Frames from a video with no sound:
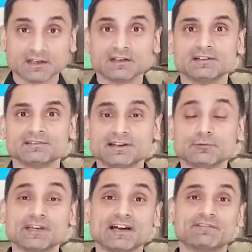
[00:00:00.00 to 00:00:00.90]
Then we
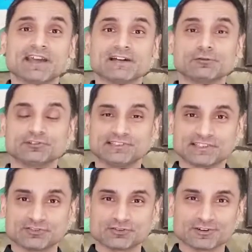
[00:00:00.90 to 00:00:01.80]
have candlestick
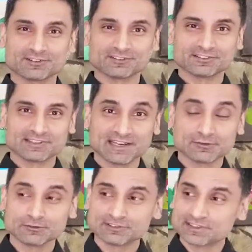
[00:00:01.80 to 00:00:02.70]
charts.
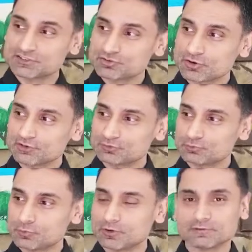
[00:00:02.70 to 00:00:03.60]
Candlestick charts
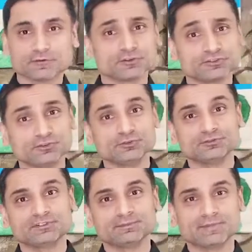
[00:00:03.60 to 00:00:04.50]
were first
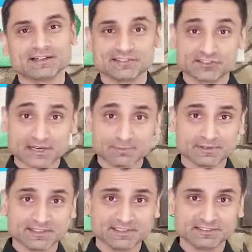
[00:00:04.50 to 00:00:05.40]
used by the
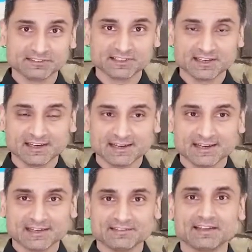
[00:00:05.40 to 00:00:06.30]
Japanese,
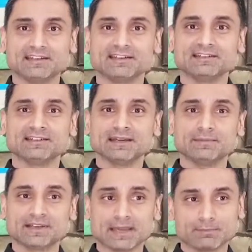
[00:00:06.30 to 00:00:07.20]
and then they
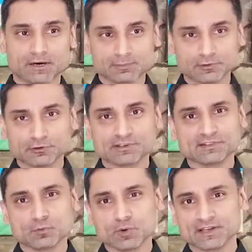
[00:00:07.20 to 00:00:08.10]
became popular in the
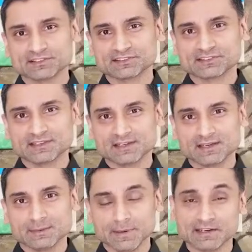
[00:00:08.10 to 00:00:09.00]
West,
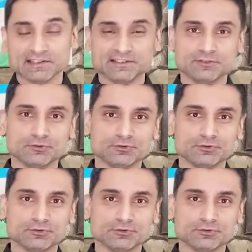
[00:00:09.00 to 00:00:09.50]
mainly due